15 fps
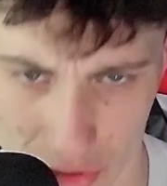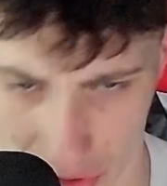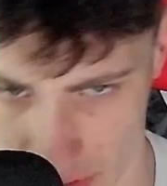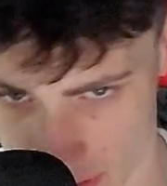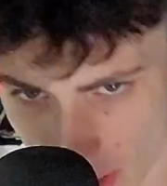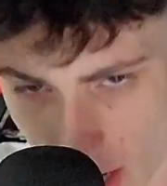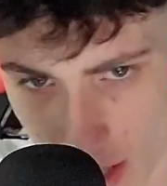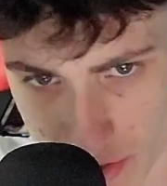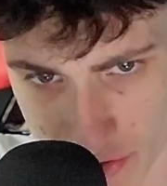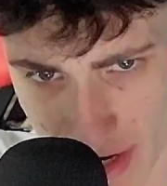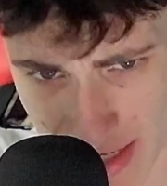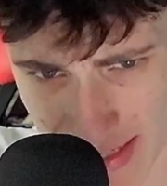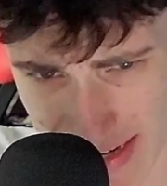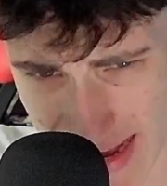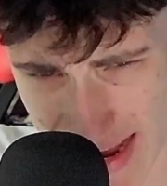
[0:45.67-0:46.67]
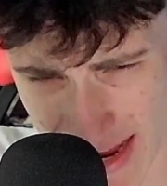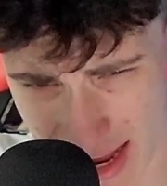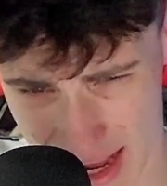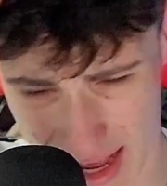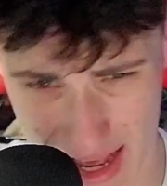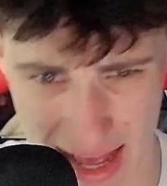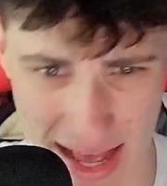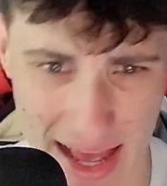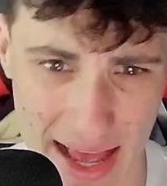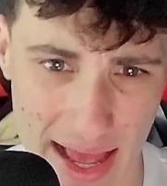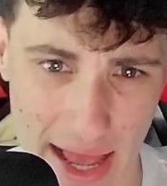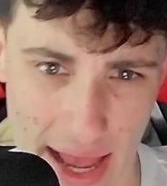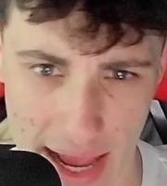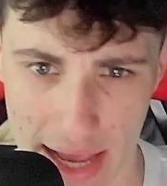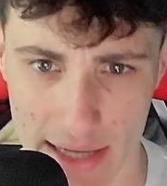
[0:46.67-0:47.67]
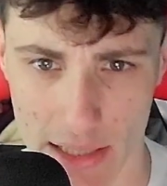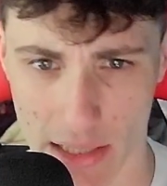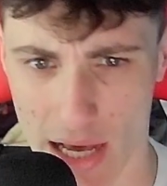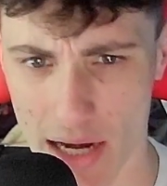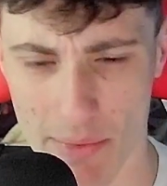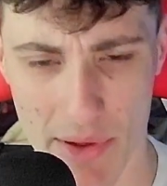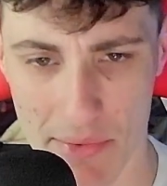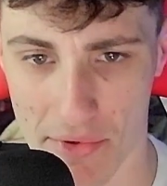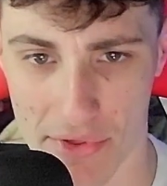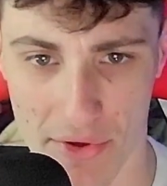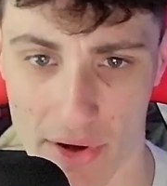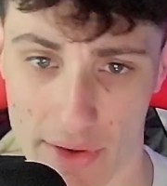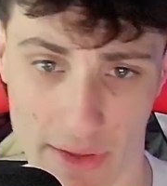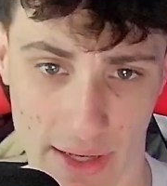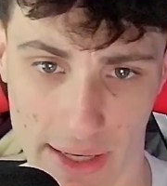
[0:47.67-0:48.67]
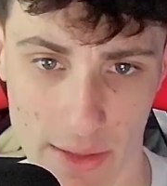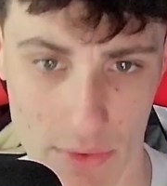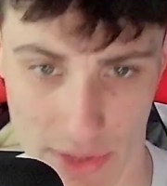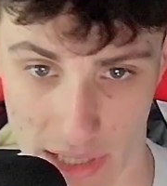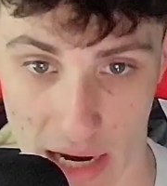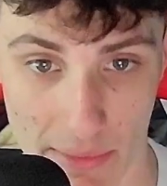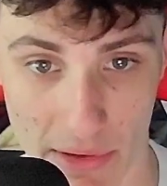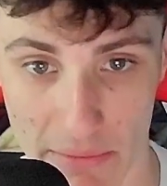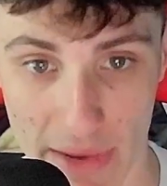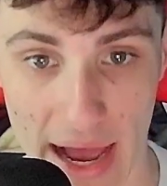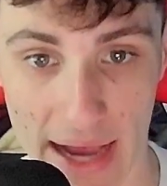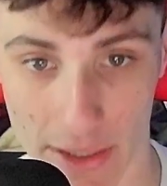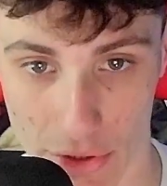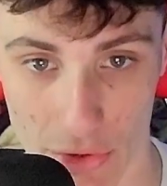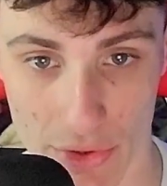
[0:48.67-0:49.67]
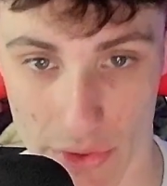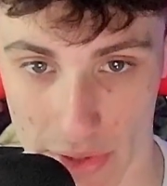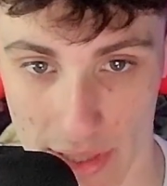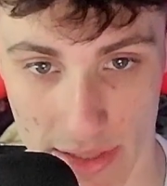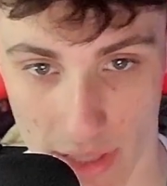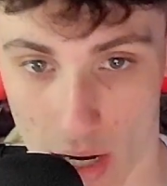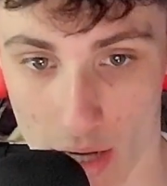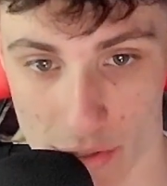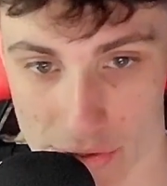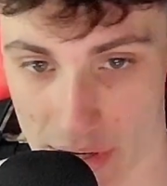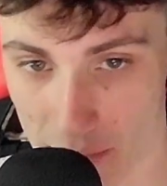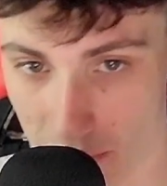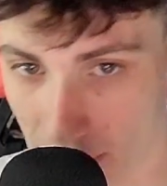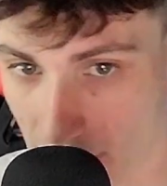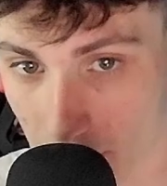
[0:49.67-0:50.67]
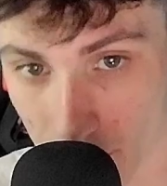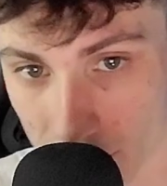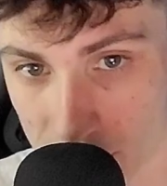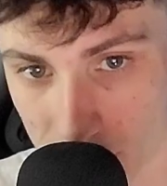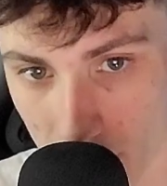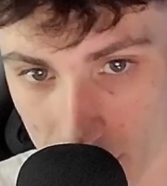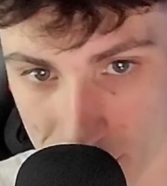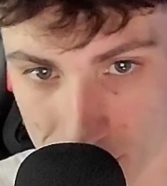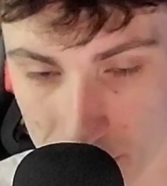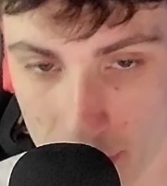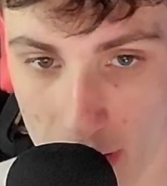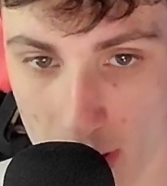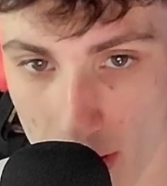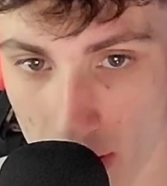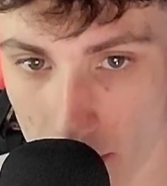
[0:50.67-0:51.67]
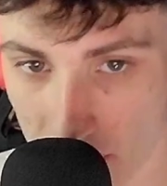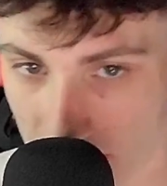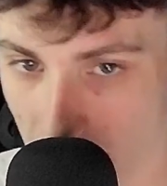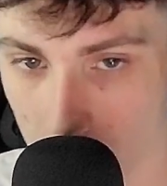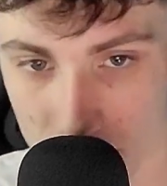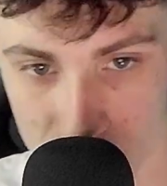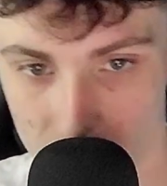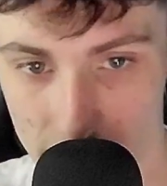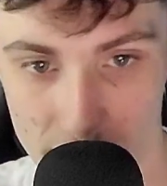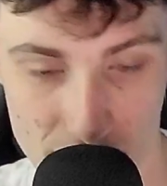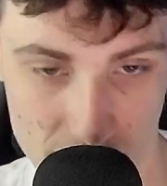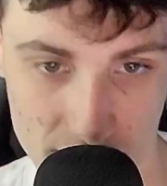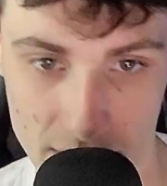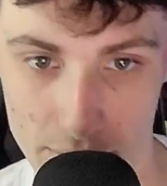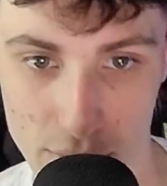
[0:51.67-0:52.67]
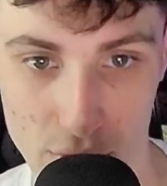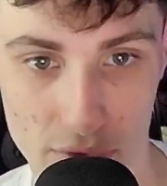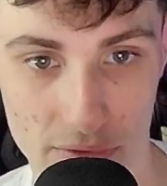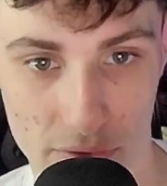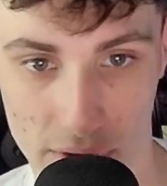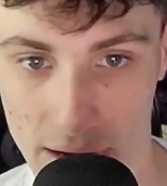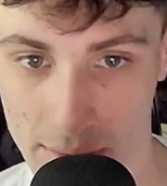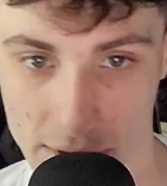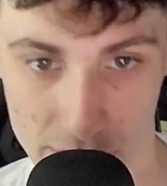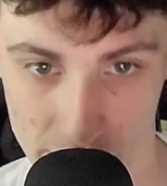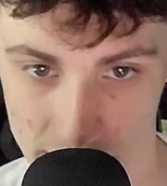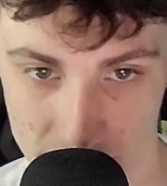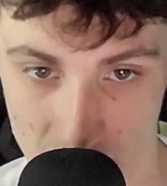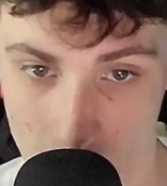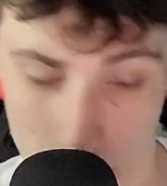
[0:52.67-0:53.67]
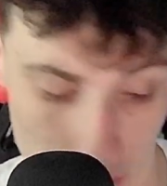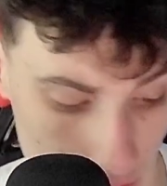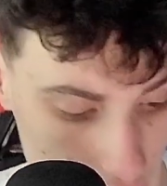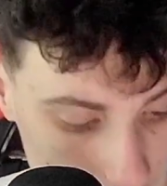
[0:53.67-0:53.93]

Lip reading: his contract today, and a lot of people thought that he was coming back due to his contract being restructured, but that was really just a move for him to retire.